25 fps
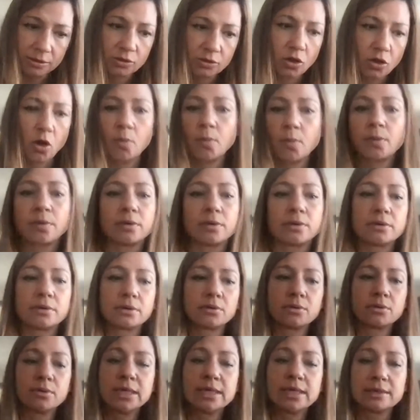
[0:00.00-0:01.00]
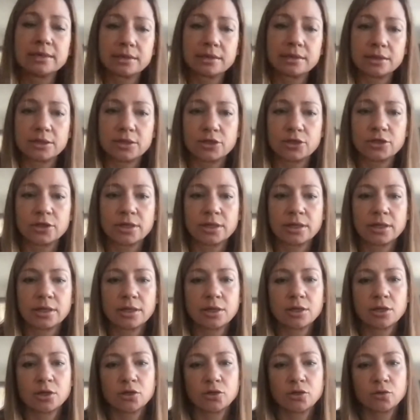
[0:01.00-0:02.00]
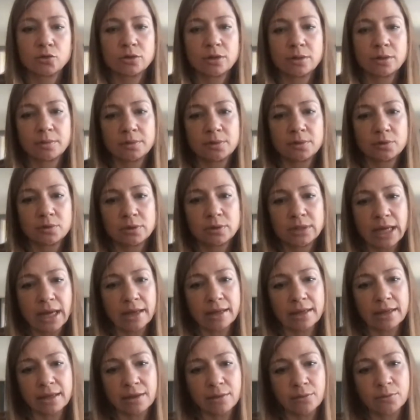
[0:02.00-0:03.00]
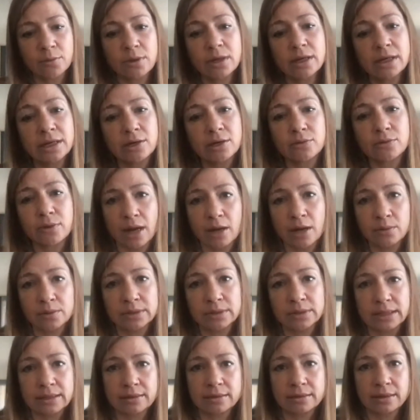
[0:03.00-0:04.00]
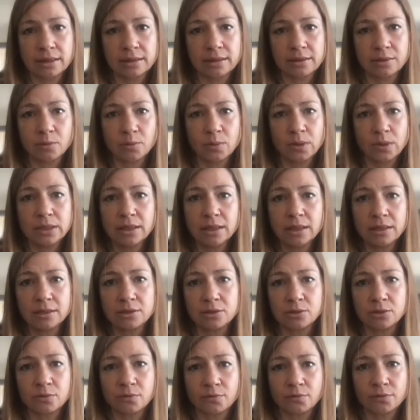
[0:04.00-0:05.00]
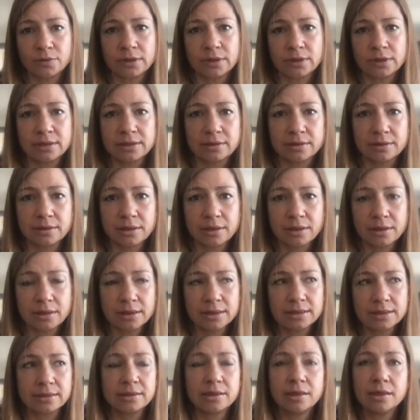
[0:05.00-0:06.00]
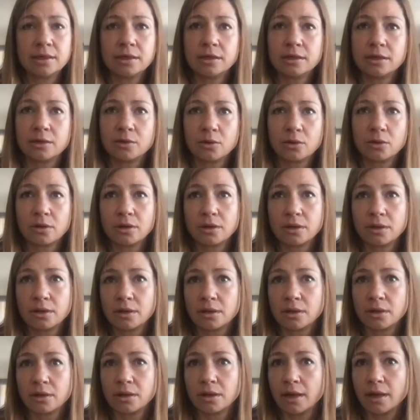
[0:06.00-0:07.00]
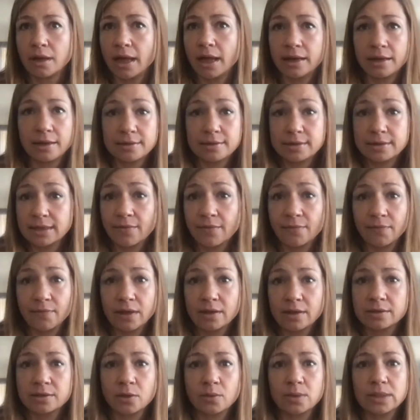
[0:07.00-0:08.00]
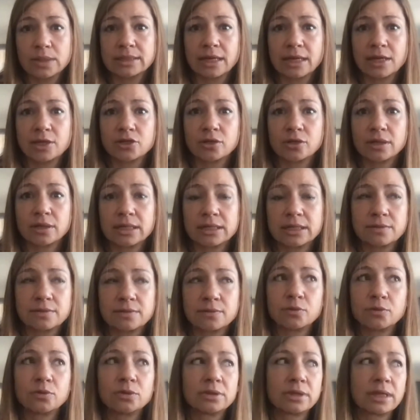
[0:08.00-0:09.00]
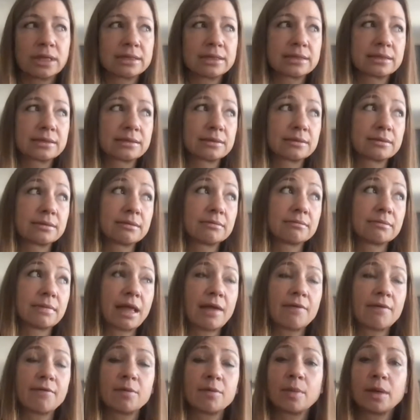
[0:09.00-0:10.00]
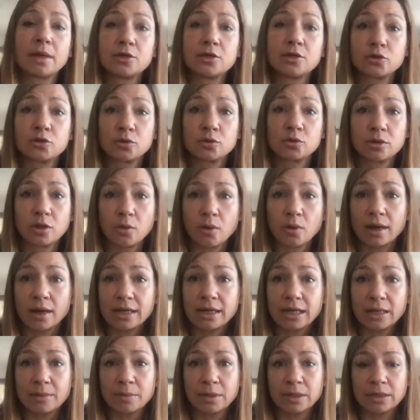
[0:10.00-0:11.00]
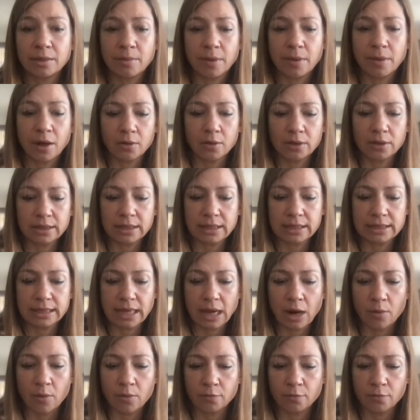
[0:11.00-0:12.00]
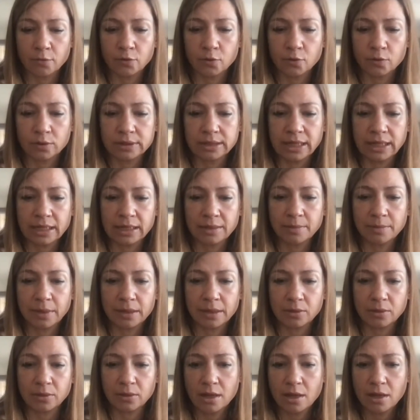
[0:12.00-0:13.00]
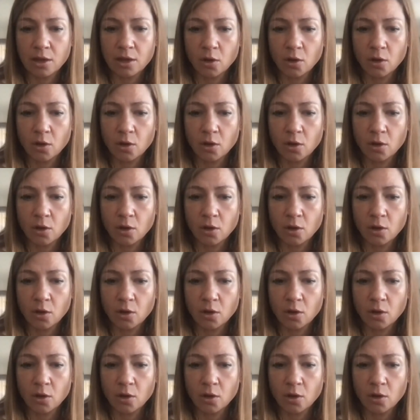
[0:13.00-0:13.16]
top research, to getting really grounded that we need to first see, and it's something so essential as food, as everybody should know a little bit about it. It's our fuel daily, but